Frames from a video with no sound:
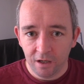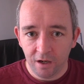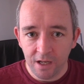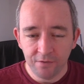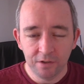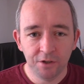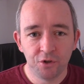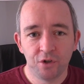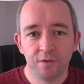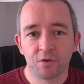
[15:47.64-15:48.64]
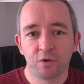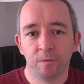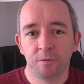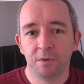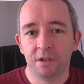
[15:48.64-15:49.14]
I have a lot of drivers
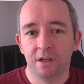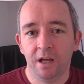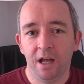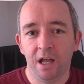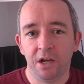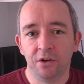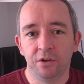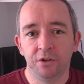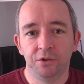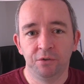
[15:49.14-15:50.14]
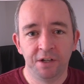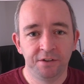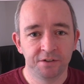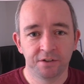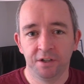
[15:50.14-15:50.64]
come to me and they're at
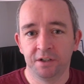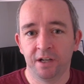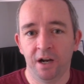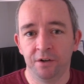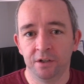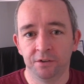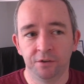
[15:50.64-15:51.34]
this kind of carry on.